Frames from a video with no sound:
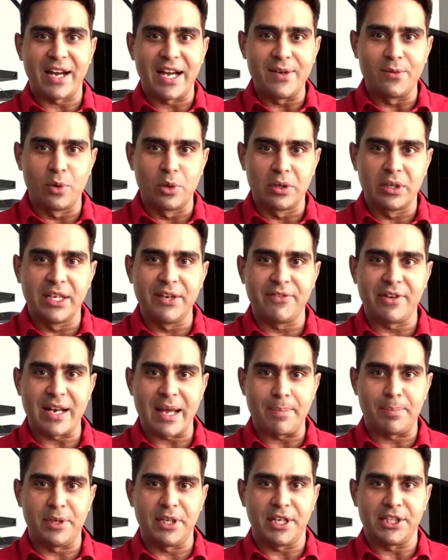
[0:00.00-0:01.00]
I will give an
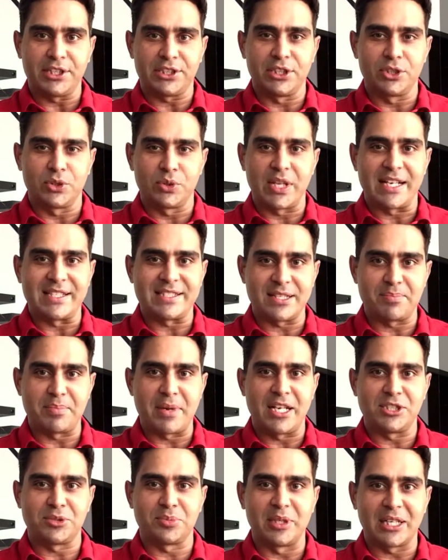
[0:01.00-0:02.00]
application to the asset
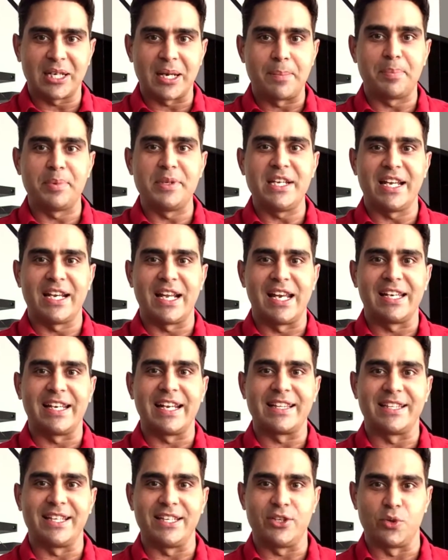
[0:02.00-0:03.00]
management company and I'll
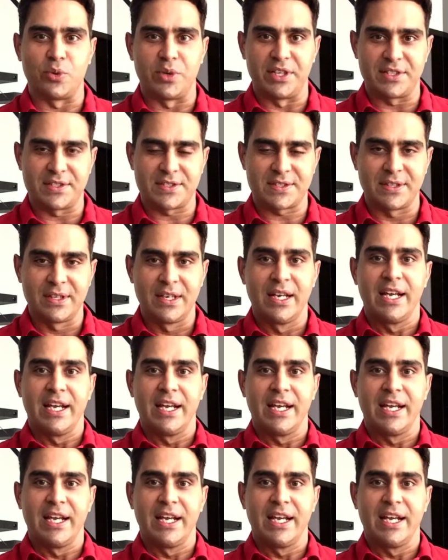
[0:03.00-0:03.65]
get the units.